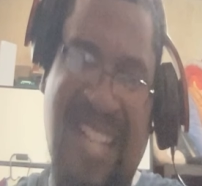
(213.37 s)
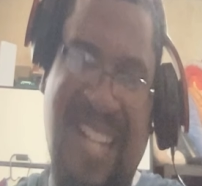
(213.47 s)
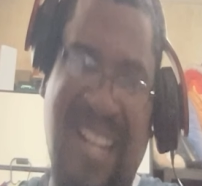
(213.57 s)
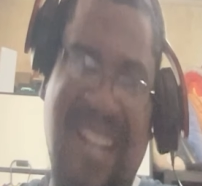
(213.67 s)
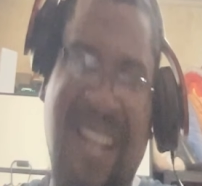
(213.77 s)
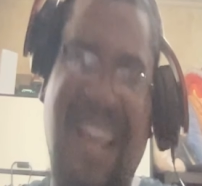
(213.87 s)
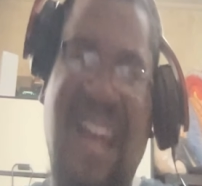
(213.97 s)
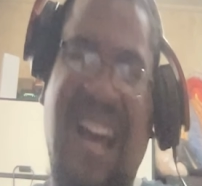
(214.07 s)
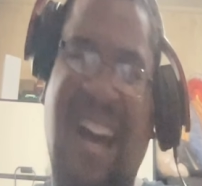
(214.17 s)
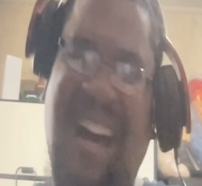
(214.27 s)
did.
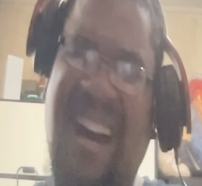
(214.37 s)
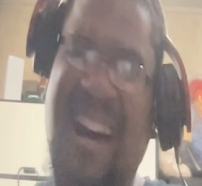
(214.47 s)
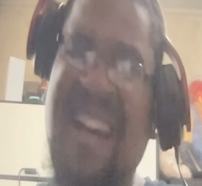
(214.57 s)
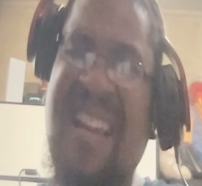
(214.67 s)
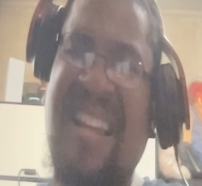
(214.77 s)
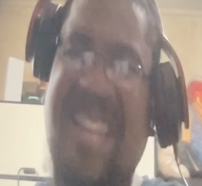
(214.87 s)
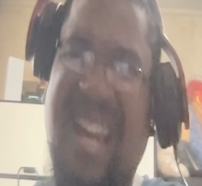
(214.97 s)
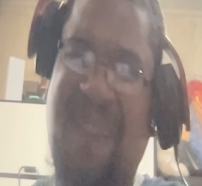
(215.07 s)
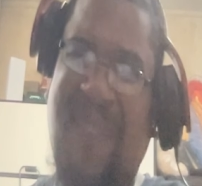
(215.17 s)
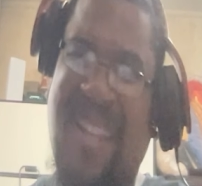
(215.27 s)

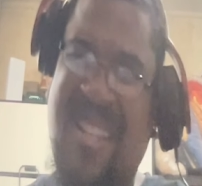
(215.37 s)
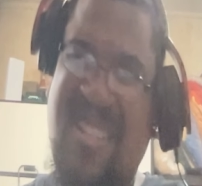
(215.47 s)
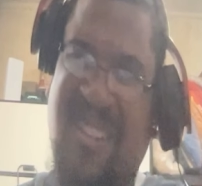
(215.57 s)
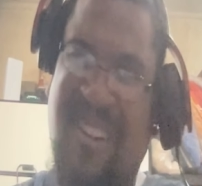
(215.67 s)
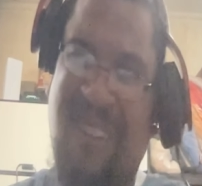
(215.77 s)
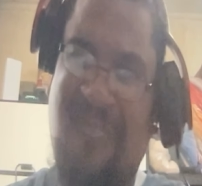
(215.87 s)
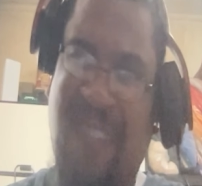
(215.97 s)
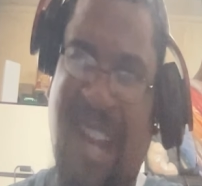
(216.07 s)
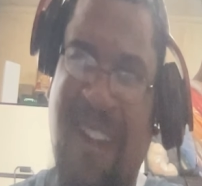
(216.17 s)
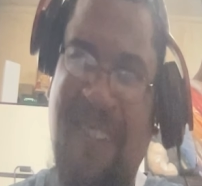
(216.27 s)
Yeah, man. So
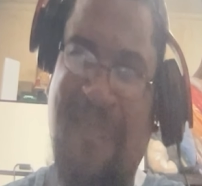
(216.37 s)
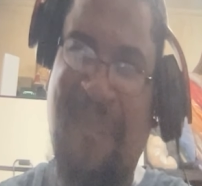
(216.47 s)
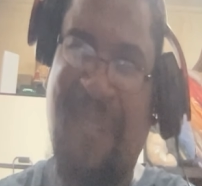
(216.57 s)
what I remember